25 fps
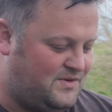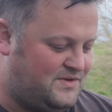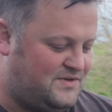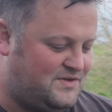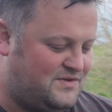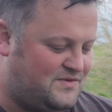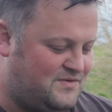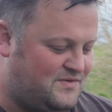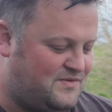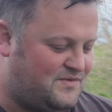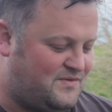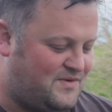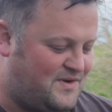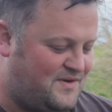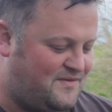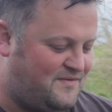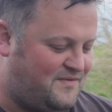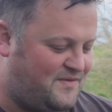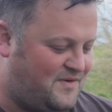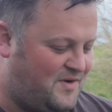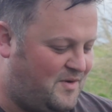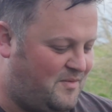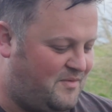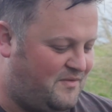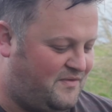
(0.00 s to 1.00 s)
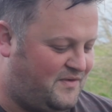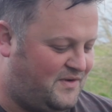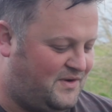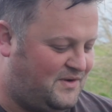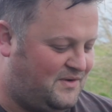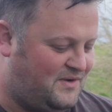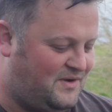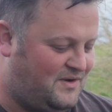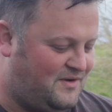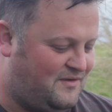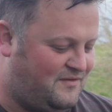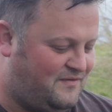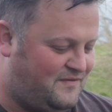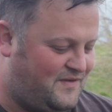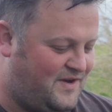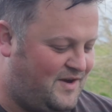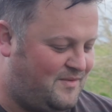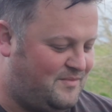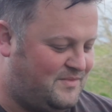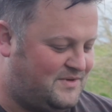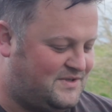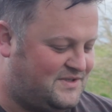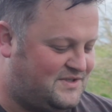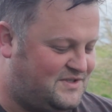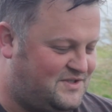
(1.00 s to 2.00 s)
2, 3, 4 before doing your
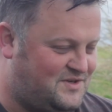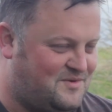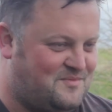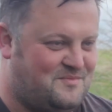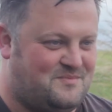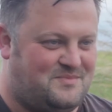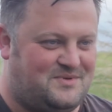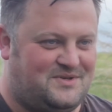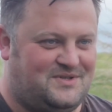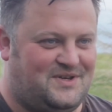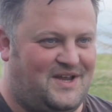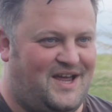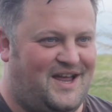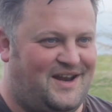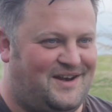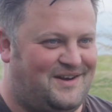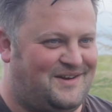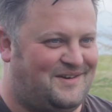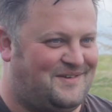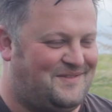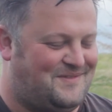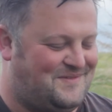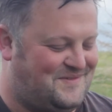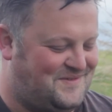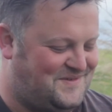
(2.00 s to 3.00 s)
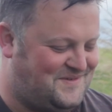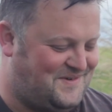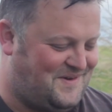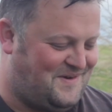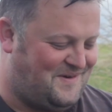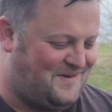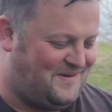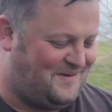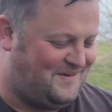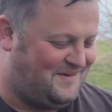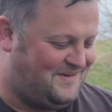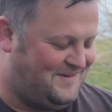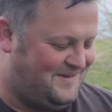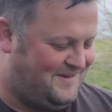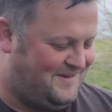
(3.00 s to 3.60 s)
famous jump to end the song.